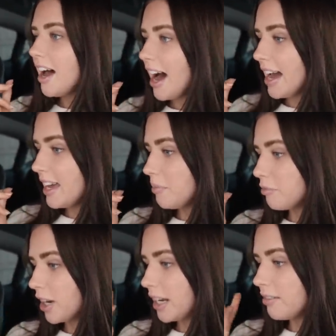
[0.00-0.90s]
I am
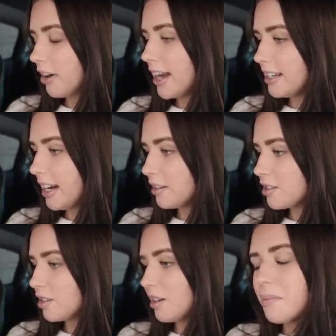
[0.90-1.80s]
running right now
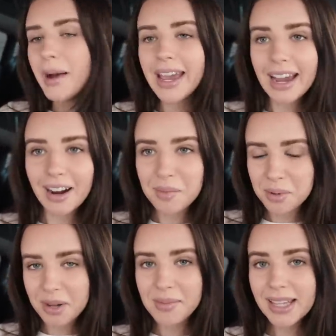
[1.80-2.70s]
to my hair
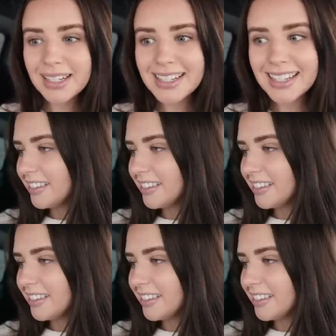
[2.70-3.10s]
appointment.